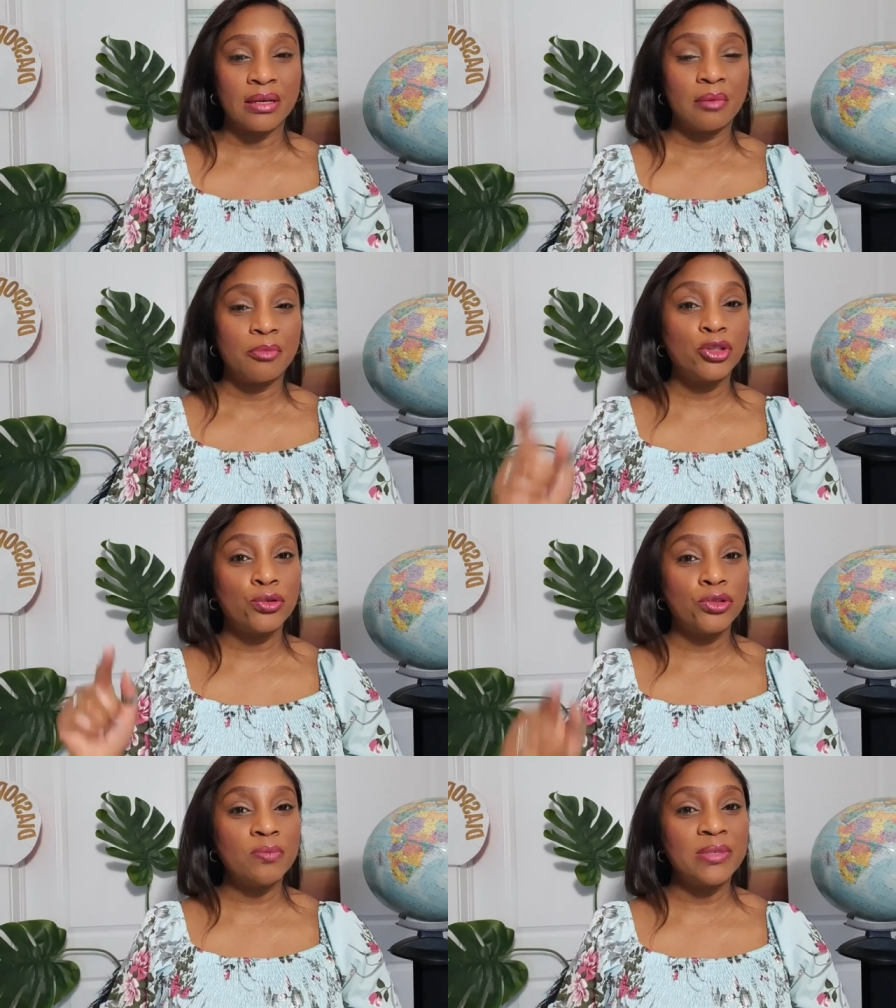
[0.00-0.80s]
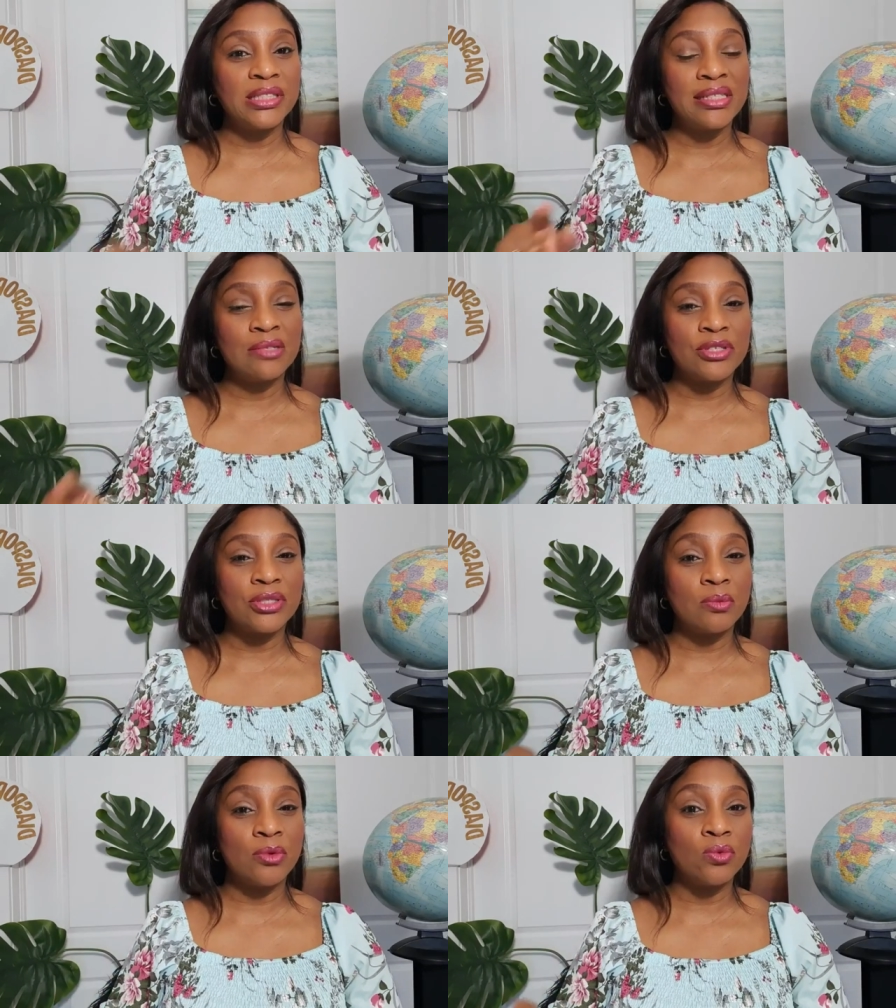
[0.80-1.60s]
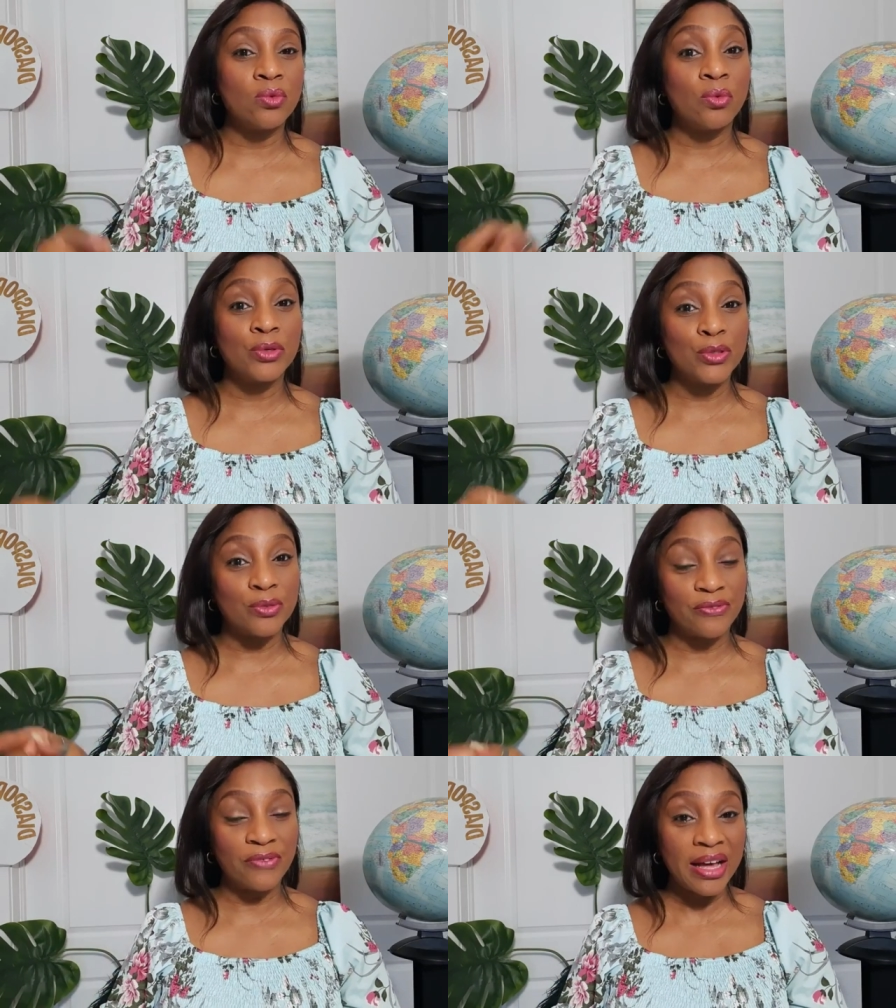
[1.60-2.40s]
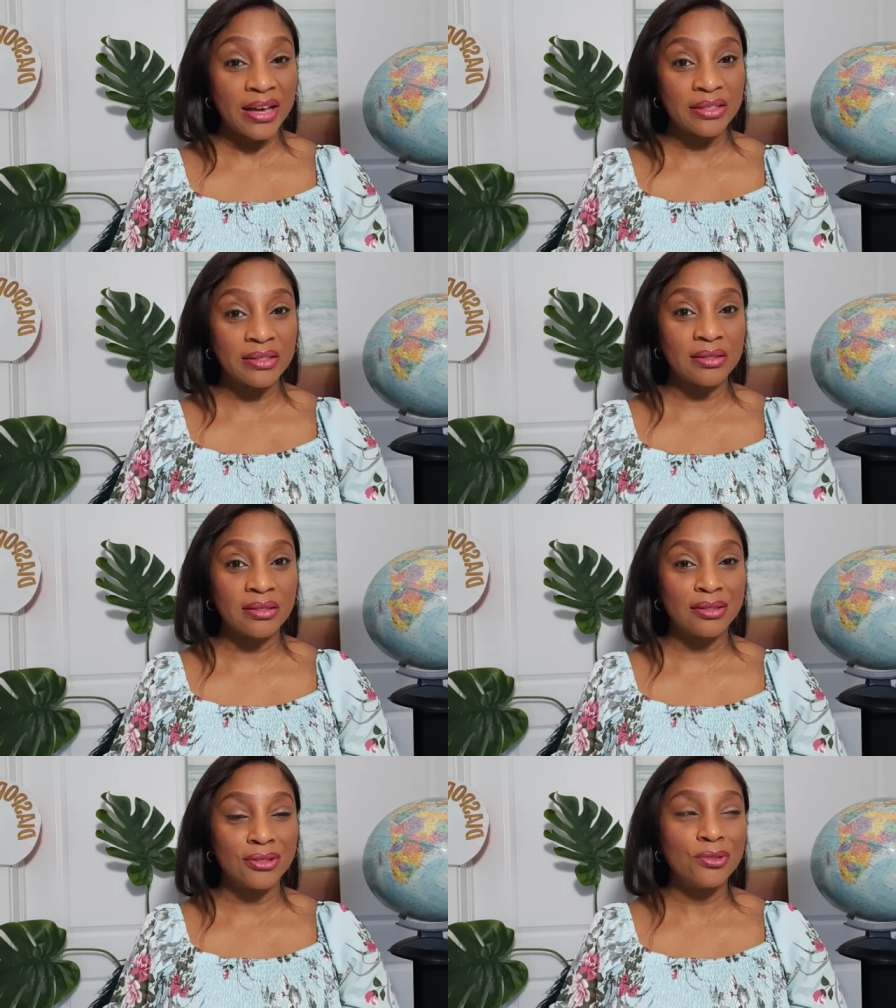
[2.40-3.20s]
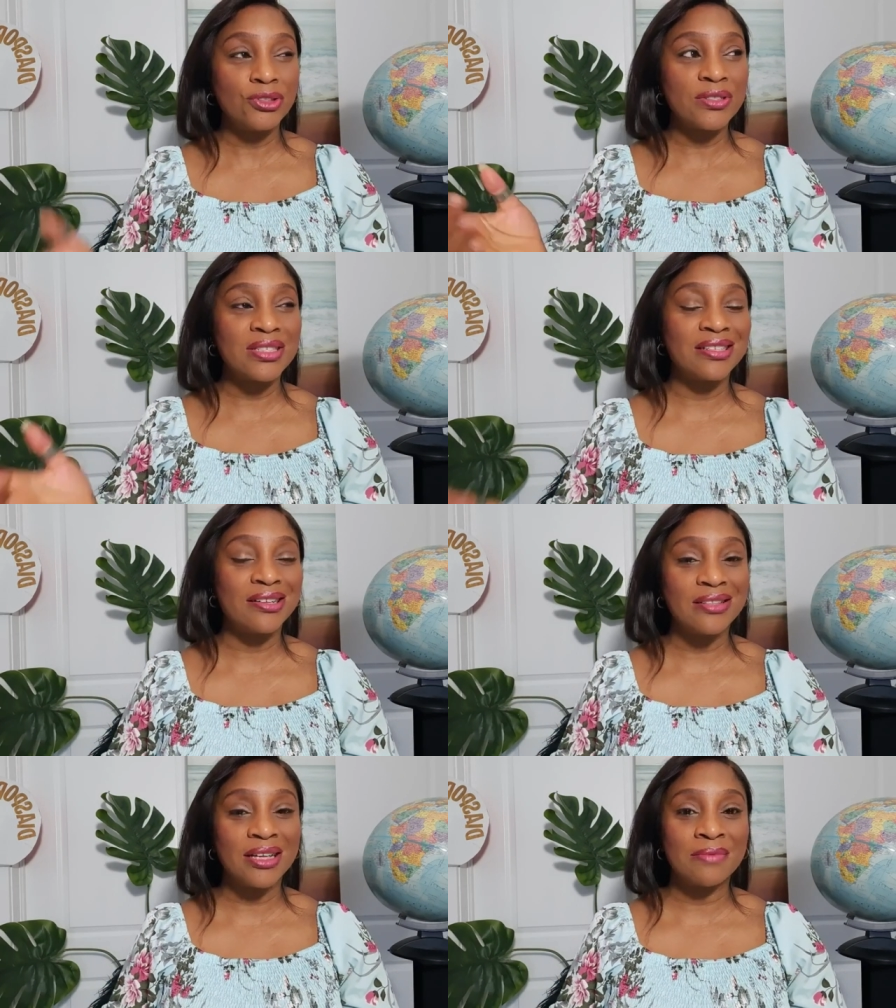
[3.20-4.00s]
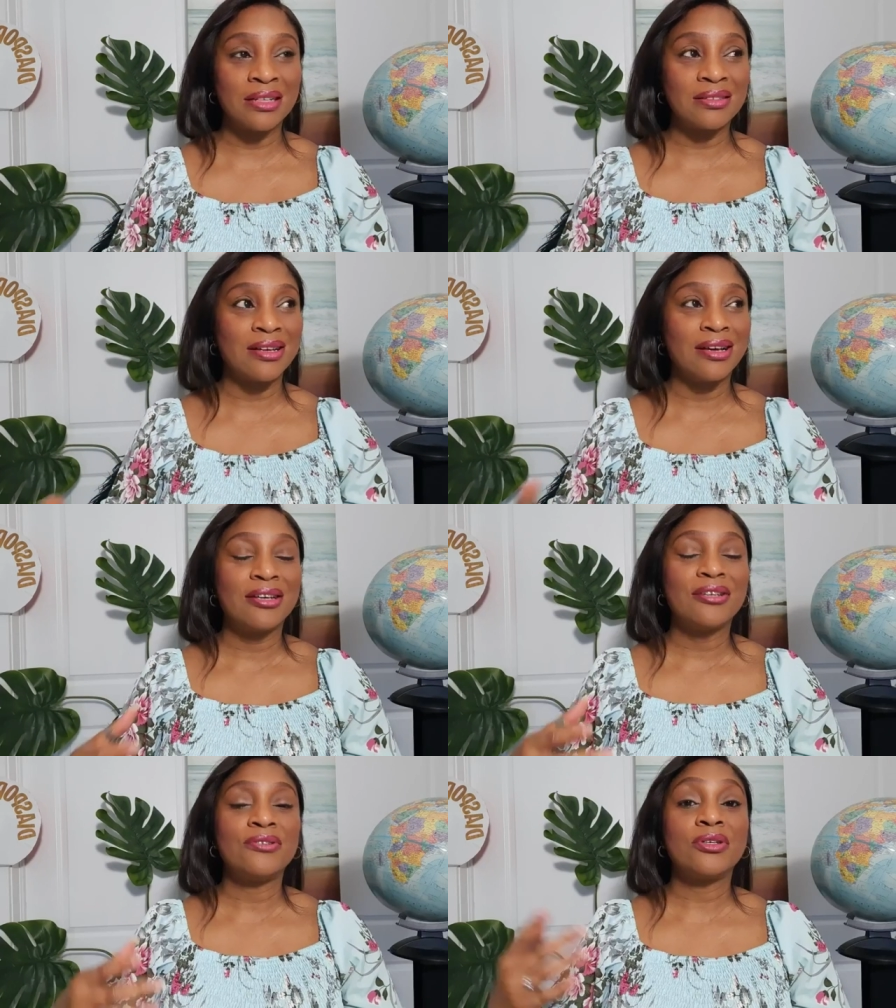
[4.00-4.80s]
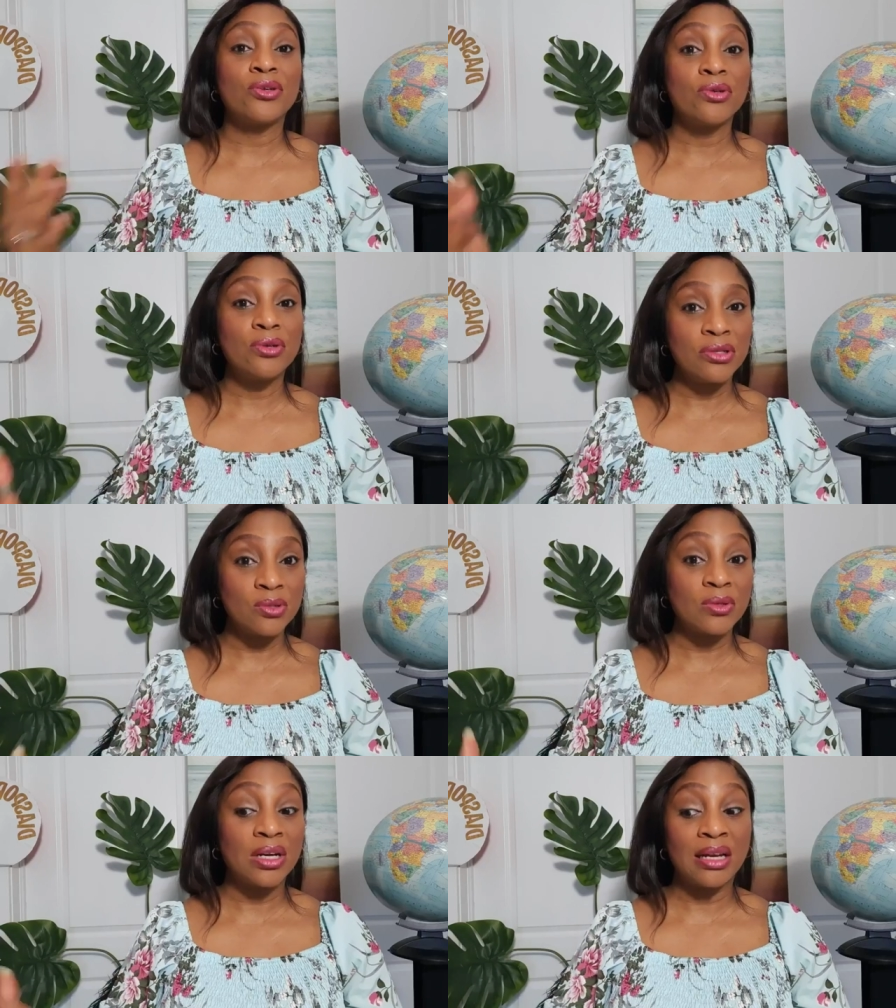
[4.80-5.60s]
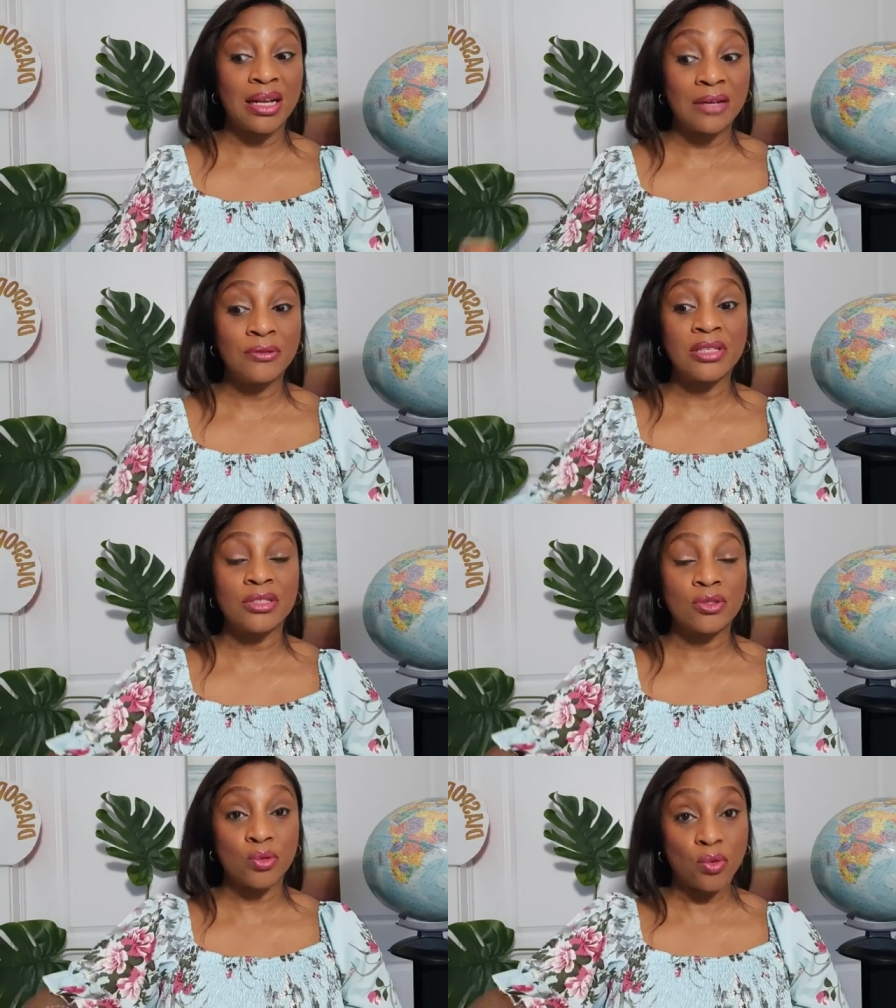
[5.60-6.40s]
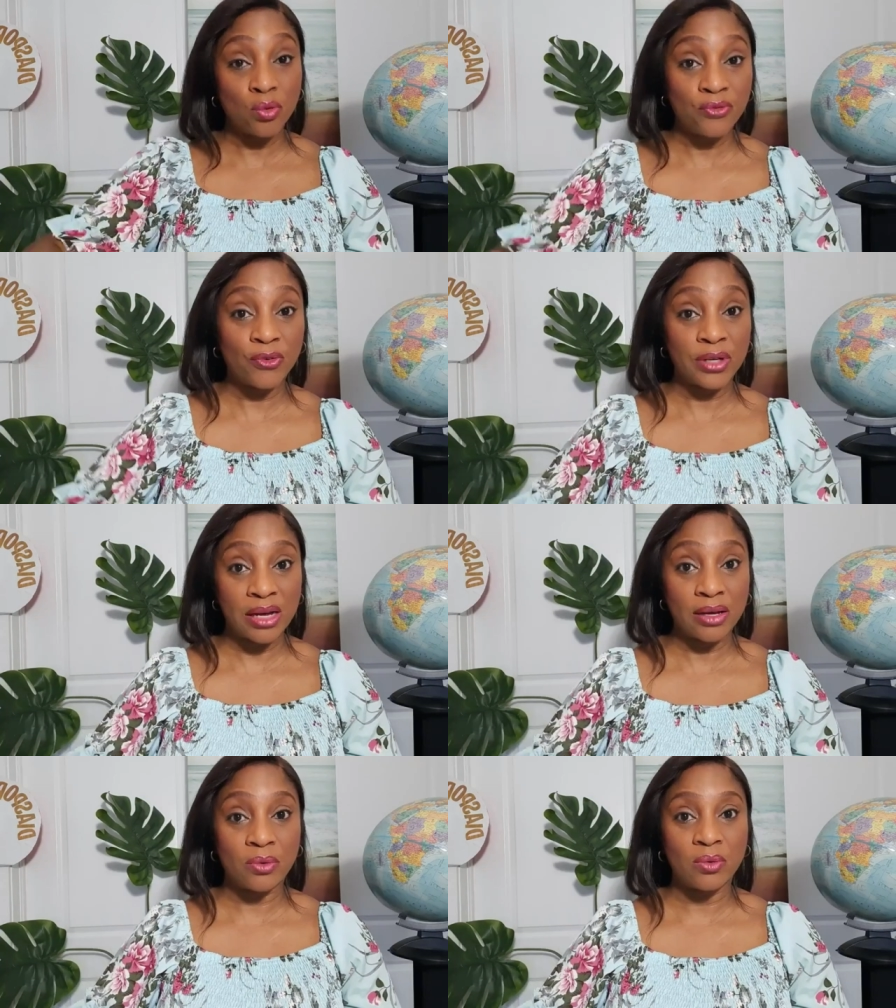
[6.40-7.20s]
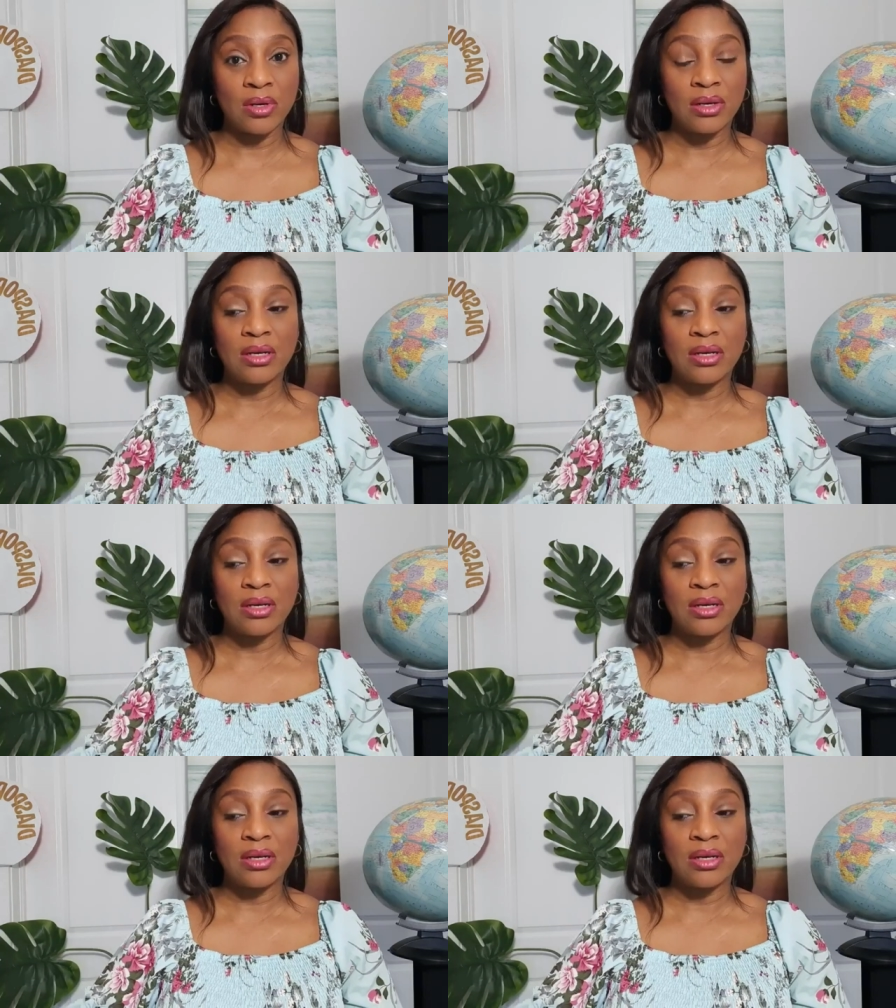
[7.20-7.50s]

But should you be dealing with someone who wants to fight, you just tell them that you're going to allow this to go for now.